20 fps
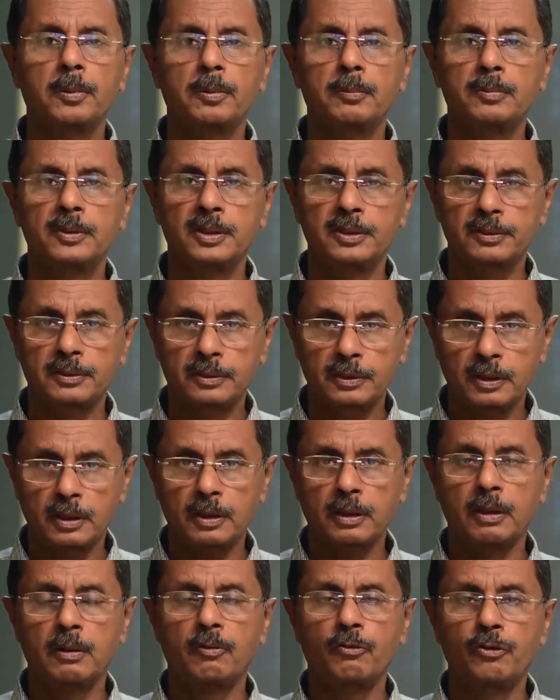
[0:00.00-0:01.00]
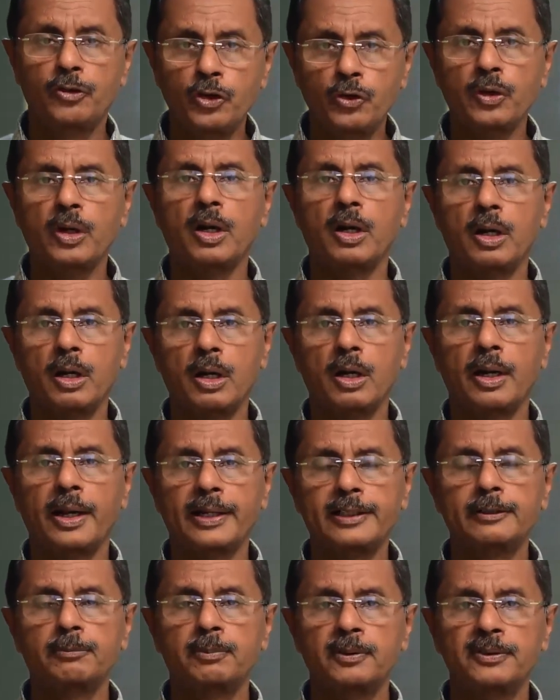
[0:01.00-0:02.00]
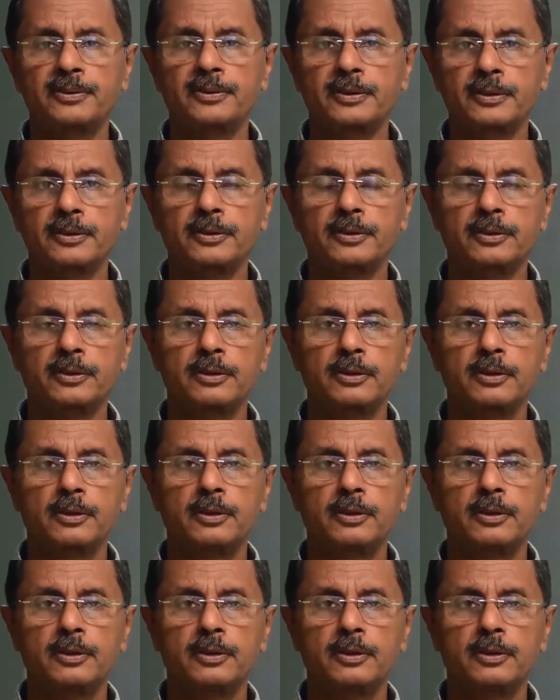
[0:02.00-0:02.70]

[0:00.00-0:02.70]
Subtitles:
this funeral expenses,